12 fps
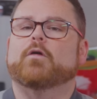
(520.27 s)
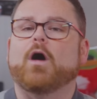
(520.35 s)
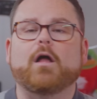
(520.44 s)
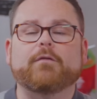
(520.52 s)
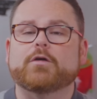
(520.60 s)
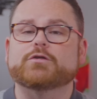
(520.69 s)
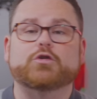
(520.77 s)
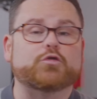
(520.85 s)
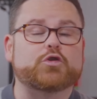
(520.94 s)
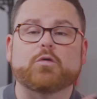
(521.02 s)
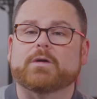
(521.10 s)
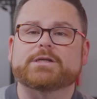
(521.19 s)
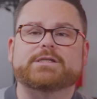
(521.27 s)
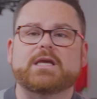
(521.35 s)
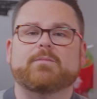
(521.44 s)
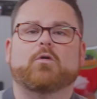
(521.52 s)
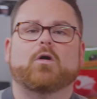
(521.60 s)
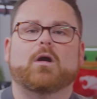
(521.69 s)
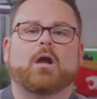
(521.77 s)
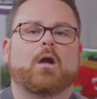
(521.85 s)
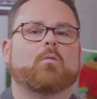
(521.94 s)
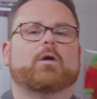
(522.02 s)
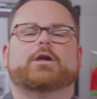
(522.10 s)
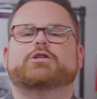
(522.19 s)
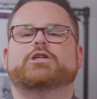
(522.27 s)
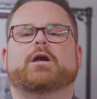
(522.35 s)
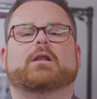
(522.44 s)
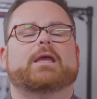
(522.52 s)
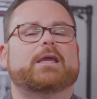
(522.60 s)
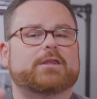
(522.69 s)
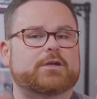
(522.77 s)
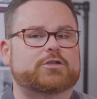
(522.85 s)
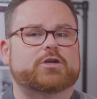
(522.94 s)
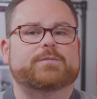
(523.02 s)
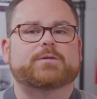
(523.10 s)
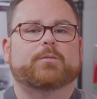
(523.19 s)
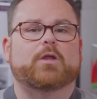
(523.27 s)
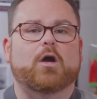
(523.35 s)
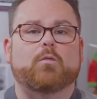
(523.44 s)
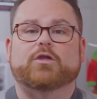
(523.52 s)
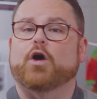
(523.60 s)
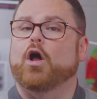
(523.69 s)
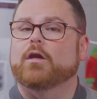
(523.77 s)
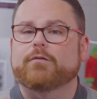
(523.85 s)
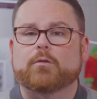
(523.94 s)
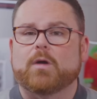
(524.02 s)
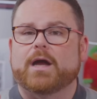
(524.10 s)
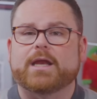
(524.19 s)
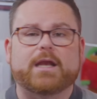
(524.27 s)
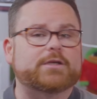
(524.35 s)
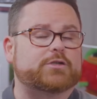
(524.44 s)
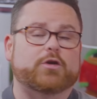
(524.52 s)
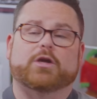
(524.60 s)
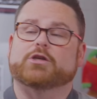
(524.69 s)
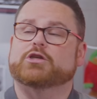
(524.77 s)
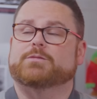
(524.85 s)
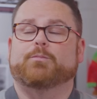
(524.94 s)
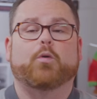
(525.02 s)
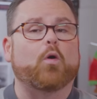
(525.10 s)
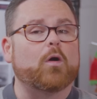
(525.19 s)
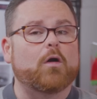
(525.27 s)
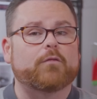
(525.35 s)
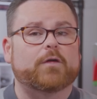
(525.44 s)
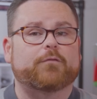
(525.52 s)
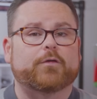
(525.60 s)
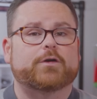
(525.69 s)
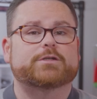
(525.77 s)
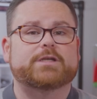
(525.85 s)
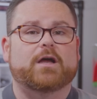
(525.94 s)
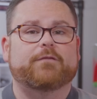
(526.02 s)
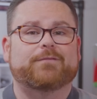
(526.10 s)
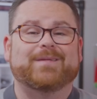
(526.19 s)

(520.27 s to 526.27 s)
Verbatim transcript: For all those who do want to see more, we're going to share a link in the description below with all of the raw data so you can just pore over it for yourself.